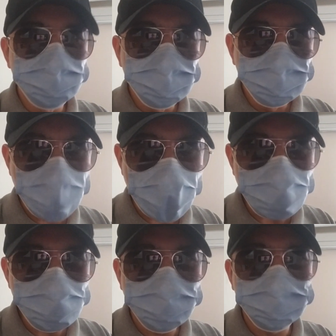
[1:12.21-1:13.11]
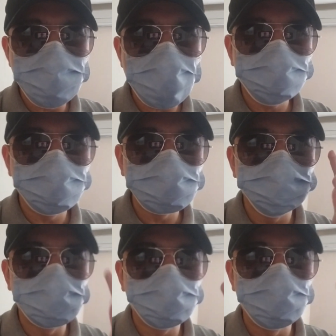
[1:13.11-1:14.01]
many barriers
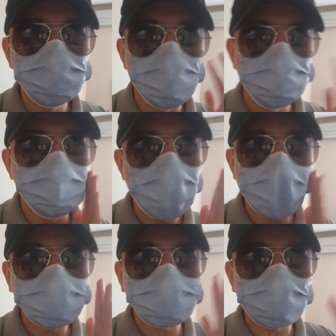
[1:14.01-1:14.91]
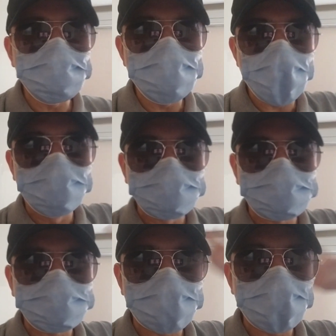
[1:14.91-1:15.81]
between your bare skin and the
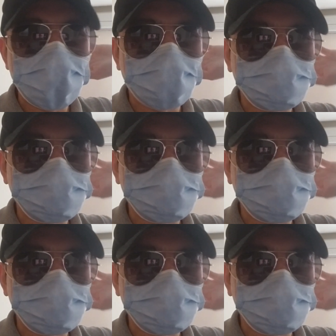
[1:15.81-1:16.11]
sun as